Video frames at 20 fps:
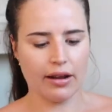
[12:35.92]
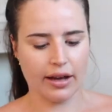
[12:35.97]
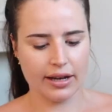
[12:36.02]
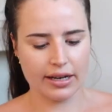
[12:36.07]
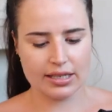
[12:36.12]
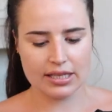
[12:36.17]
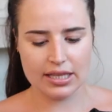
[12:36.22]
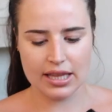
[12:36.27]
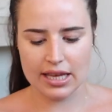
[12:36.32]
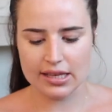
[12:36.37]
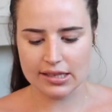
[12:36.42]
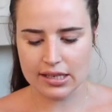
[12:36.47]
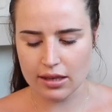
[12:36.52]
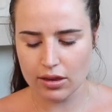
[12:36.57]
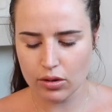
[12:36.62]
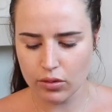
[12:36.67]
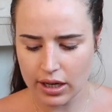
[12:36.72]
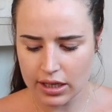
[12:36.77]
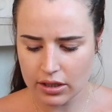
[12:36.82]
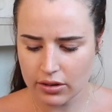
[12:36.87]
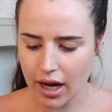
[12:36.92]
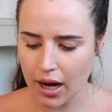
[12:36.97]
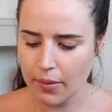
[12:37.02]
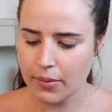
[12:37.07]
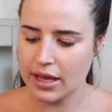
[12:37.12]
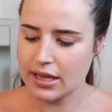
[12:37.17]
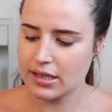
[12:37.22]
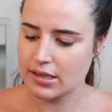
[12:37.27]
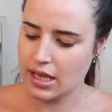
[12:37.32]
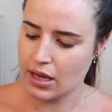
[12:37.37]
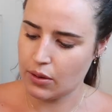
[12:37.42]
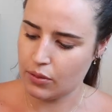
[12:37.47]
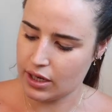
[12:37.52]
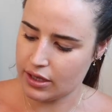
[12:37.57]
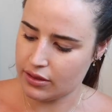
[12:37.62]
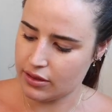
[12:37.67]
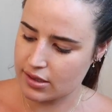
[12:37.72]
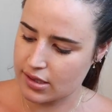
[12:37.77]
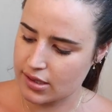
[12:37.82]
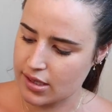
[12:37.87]
liked this. I thought I'd grab it as they were
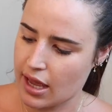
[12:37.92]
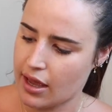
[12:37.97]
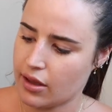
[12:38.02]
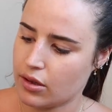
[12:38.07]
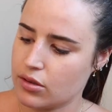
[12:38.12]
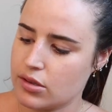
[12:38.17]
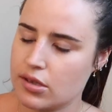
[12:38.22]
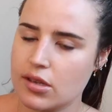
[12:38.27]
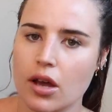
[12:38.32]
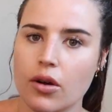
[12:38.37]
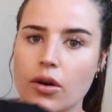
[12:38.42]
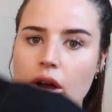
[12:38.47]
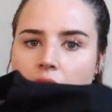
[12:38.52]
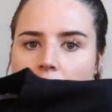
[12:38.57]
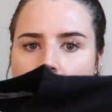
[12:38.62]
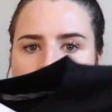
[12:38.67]
in the sale. So